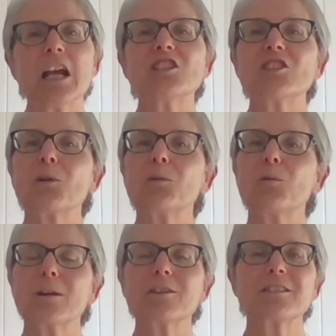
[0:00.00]
So,
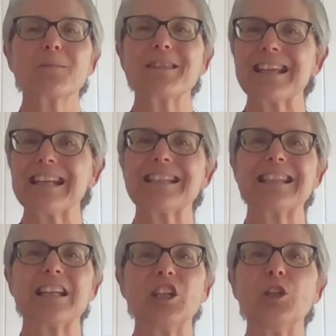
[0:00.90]
what are some things
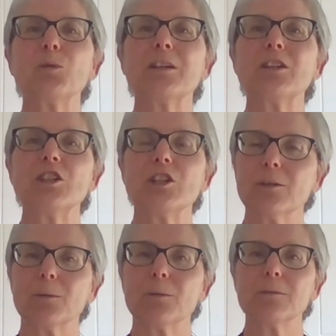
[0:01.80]
that you can
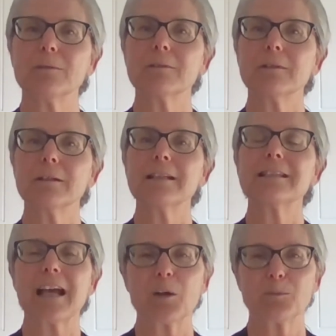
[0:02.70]
do
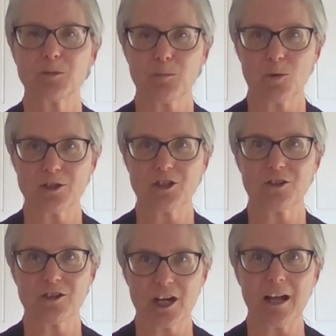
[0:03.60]
to help support
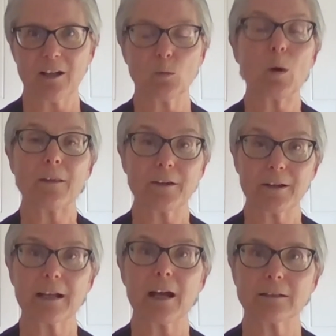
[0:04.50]
your child while they're
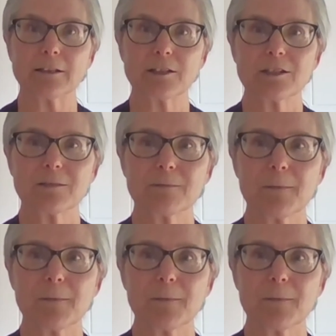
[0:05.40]
in college?